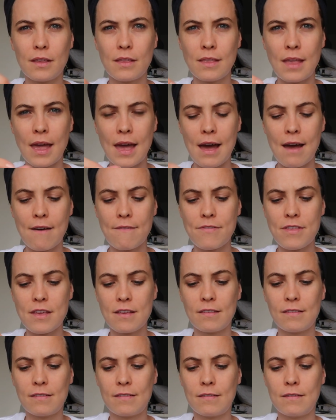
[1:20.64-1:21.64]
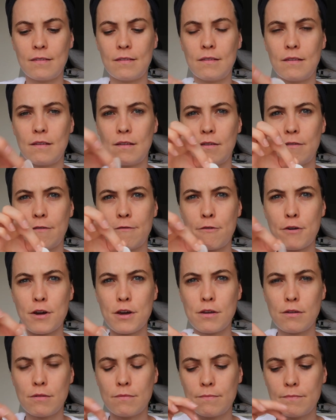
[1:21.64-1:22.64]
they have this
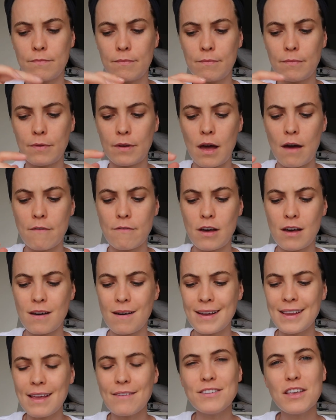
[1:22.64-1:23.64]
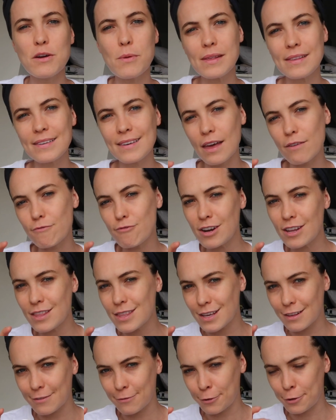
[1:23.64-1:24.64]
foil cover. I never know whether to get rid of
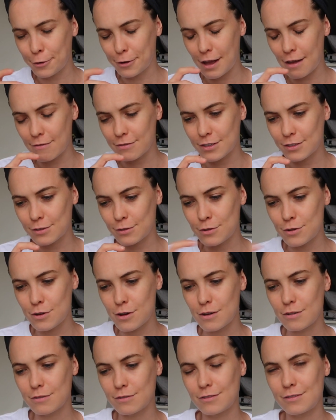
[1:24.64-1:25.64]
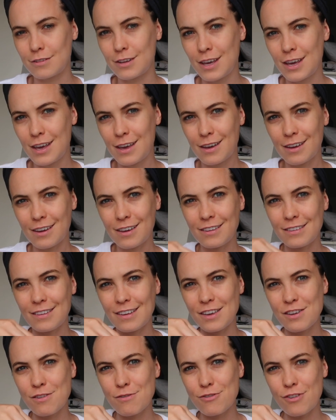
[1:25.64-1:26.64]
these foil covers or not, because
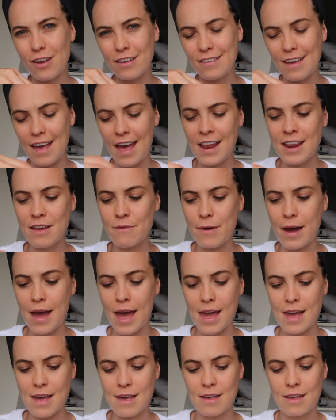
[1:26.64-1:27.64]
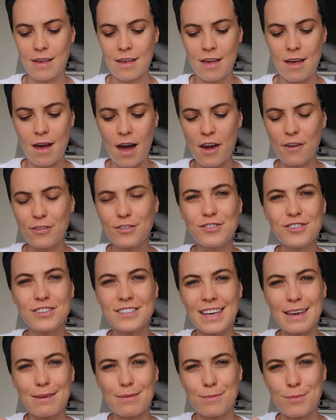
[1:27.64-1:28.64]
you shut it anyway. I often
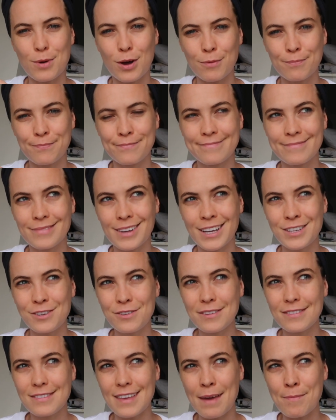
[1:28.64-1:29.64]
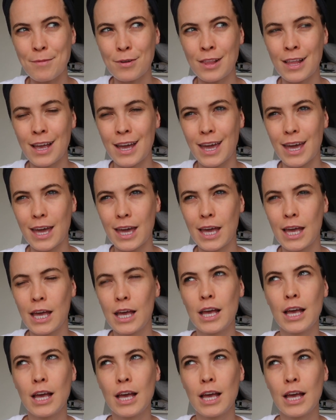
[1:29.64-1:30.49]
just keep them on. I do the same on like